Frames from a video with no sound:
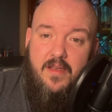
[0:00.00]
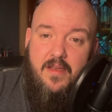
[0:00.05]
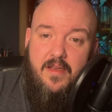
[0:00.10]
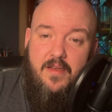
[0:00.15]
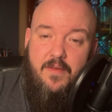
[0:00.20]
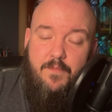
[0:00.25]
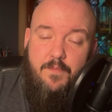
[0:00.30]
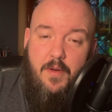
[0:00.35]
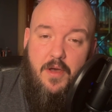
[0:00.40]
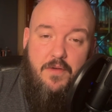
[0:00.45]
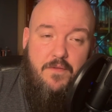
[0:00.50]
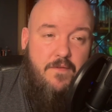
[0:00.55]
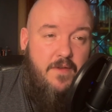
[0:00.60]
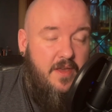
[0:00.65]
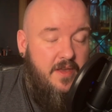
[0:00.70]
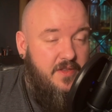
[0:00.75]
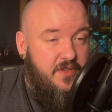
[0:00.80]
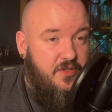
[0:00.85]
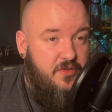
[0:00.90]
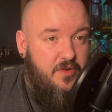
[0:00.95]
Both in
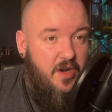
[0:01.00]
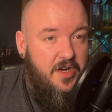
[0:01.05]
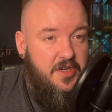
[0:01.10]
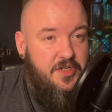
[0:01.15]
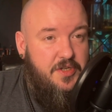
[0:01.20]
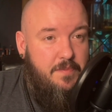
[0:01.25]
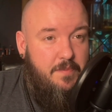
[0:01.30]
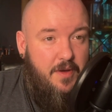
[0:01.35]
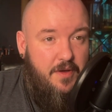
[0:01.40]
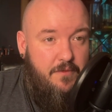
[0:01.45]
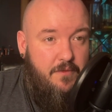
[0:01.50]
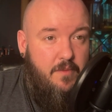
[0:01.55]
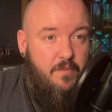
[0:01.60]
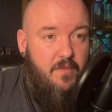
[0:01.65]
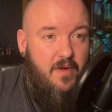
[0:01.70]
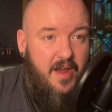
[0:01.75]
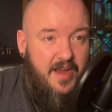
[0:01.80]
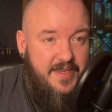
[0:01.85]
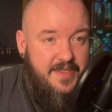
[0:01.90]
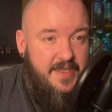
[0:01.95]
construction, both in
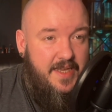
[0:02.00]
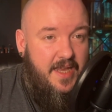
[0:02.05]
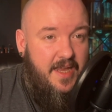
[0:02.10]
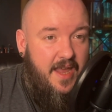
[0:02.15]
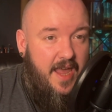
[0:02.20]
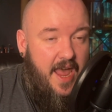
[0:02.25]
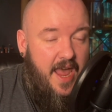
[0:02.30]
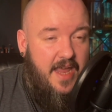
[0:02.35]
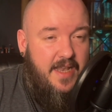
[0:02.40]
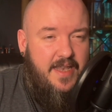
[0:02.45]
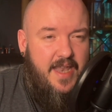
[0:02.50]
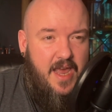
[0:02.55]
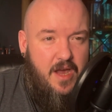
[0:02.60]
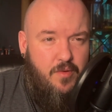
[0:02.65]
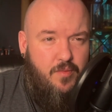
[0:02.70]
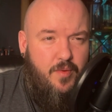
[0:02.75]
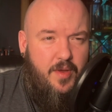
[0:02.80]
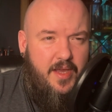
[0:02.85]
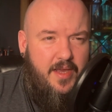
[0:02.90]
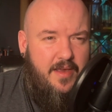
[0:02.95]
writing, and now
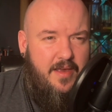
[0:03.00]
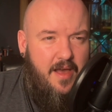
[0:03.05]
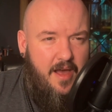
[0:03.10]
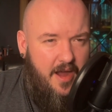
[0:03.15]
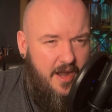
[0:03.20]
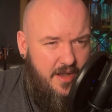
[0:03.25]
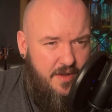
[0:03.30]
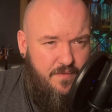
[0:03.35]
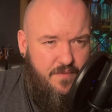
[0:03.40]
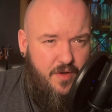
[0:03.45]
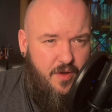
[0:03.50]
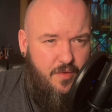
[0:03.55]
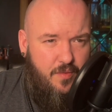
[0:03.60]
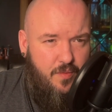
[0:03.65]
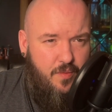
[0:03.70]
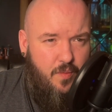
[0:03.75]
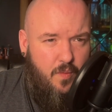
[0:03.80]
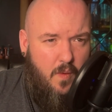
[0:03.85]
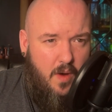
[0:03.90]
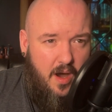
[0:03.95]
we kind of
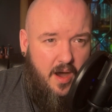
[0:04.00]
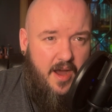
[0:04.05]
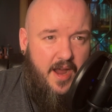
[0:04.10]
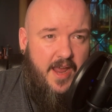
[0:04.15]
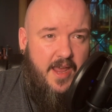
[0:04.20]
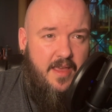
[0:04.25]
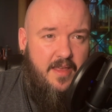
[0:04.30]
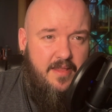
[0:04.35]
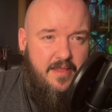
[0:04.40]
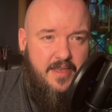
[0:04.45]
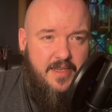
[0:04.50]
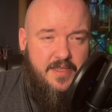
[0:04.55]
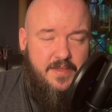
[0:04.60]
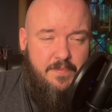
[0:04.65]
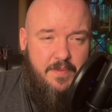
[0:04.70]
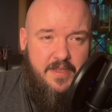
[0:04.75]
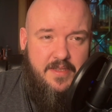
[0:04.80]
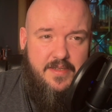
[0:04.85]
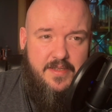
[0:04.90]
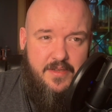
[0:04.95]
know why there's
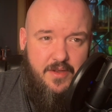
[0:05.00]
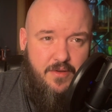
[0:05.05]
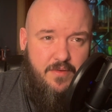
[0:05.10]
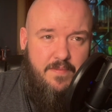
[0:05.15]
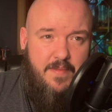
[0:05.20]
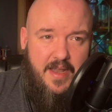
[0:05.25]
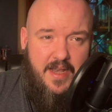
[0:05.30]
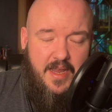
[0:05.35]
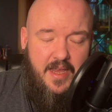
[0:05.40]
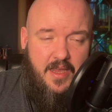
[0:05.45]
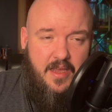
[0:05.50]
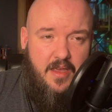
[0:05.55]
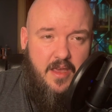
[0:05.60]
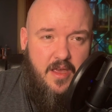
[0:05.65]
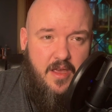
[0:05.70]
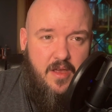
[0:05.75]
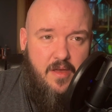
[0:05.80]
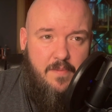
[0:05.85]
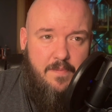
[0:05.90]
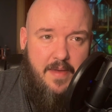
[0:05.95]
been so many
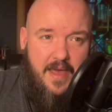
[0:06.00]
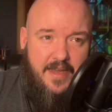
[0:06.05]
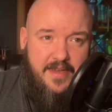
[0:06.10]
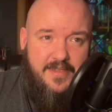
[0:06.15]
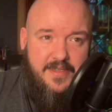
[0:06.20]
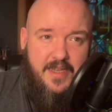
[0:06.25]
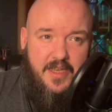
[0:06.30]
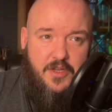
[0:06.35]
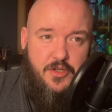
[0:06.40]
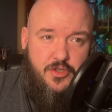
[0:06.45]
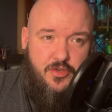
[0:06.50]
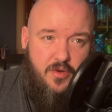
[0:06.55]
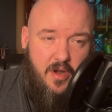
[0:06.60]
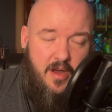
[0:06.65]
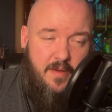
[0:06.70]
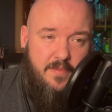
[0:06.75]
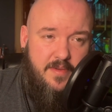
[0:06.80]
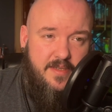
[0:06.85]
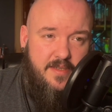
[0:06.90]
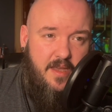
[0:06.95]
backstage
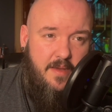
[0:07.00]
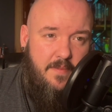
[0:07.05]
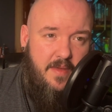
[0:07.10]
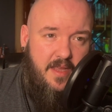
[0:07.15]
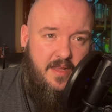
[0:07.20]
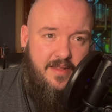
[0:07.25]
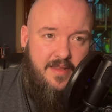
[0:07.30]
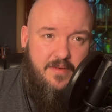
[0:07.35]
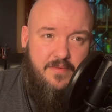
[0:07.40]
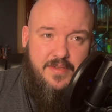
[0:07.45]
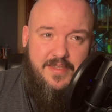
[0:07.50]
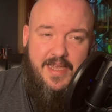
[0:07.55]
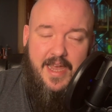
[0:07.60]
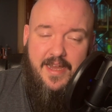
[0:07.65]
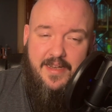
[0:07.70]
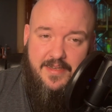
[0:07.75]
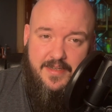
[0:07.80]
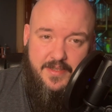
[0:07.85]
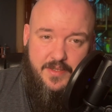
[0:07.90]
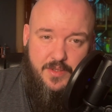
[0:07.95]
dramas. I mean, there was
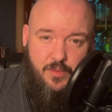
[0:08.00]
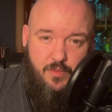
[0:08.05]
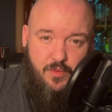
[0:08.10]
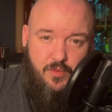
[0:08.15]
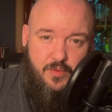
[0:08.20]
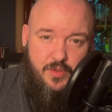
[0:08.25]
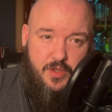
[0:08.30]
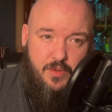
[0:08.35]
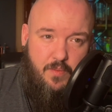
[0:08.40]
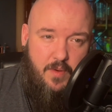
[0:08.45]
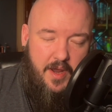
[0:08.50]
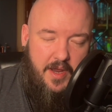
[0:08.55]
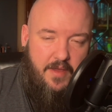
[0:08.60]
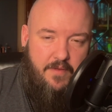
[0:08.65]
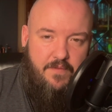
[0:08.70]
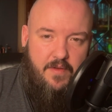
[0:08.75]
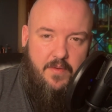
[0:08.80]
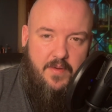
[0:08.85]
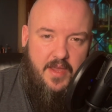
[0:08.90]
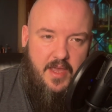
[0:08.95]
actors that walked away
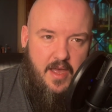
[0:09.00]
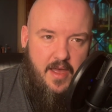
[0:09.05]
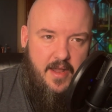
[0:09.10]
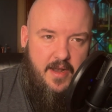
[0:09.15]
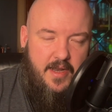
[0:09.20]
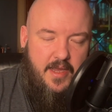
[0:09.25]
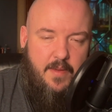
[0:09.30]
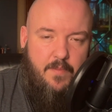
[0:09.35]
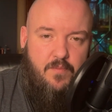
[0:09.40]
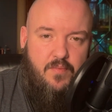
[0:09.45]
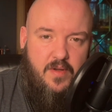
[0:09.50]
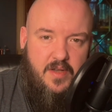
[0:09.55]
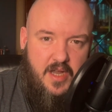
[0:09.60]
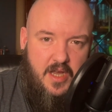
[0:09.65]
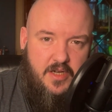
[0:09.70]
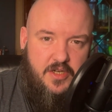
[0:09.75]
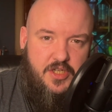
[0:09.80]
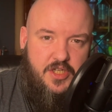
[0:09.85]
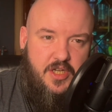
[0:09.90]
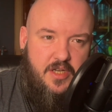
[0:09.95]
very early in
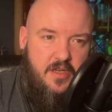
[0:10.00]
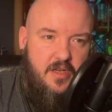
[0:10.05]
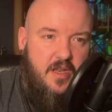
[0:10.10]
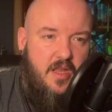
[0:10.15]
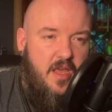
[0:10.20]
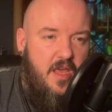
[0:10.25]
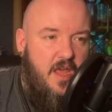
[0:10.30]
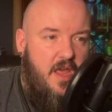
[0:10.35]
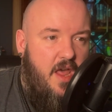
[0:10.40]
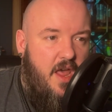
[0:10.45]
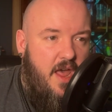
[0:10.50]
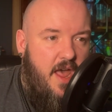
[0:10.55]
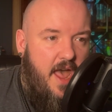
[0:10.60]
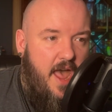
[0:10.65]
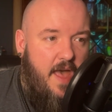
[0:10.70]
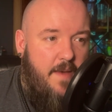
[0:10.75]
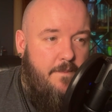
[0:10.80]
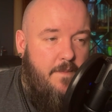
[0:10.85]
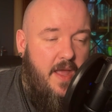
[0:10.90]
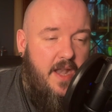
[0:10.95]
production,
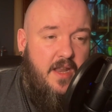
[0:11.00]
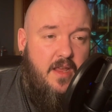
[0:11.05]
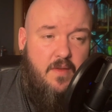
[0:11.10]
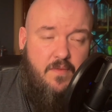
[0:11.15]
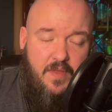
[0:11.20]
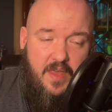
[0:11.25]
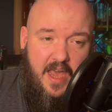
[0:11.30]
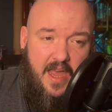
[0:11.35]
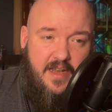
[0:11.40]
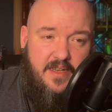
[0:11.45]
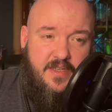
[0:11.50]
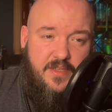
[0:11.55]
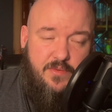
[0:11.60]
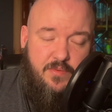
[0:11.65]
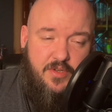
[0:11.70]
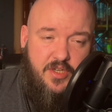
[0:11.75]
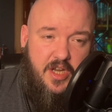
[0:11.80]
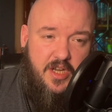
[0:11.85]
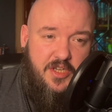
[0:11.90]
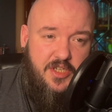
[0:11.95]
and many of the actors were
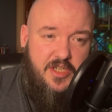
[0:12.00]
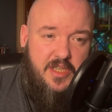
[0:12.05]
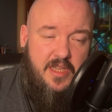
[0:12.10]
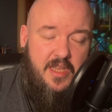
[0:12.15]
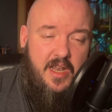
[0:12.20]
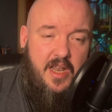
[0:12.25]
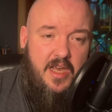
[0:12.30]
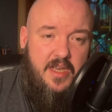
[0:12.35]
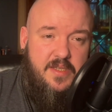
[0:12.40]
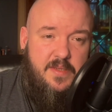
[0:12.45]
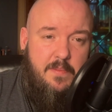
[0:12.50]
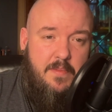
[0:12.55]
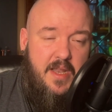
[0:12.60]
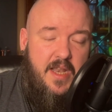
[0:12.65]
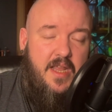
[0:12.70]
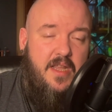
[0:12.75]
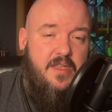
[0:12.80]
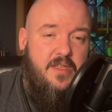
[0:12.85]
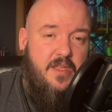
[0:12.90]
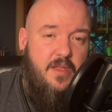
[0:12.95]
changed at the last
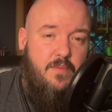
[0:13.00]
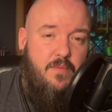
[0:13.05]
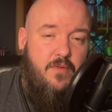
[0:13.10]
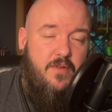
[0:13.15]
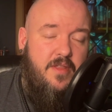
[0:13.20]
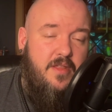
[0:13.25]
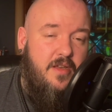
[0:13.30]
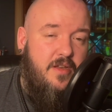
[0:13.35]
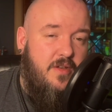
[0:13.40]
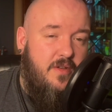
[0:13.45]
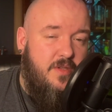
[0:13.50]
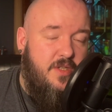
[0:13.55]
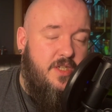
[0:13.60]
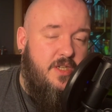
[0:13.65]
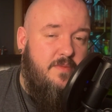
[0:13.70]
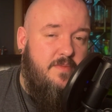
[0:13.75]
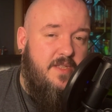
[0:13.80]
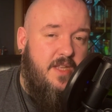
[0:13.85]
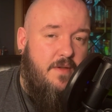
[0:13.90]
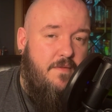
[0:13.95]
minute to the point the
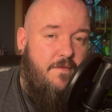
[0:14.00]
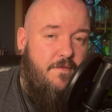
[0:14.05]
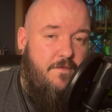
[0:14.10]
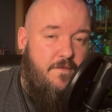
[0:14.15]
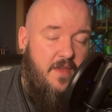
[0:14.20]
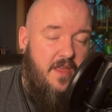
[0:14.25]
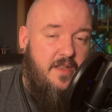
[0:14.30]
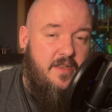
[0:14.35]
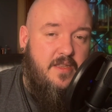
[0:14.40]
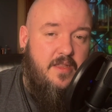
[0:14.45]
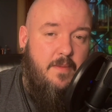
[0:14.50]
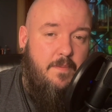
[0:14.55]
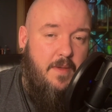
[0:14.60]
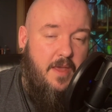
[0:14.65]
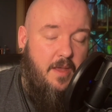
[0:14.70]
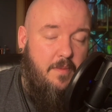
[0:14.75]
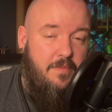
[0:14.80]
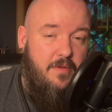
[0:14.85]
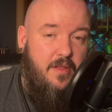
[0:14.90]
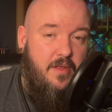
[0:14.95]
costumes don't fit the
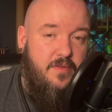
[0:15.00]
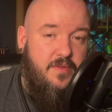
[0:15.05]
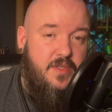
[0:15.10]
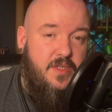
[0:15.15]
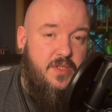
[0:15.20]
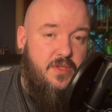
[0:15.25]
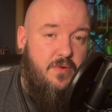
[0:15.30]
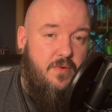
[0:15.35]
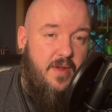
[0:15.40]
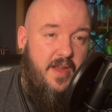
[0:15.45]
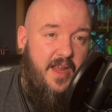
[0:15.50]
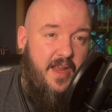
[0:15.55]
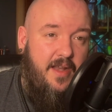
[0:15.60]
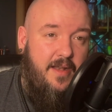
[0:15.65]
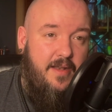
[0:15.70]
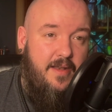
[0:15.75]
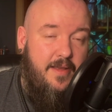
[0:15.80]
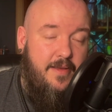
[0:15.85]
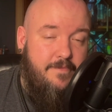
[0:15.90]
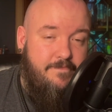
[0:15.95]
people on screen.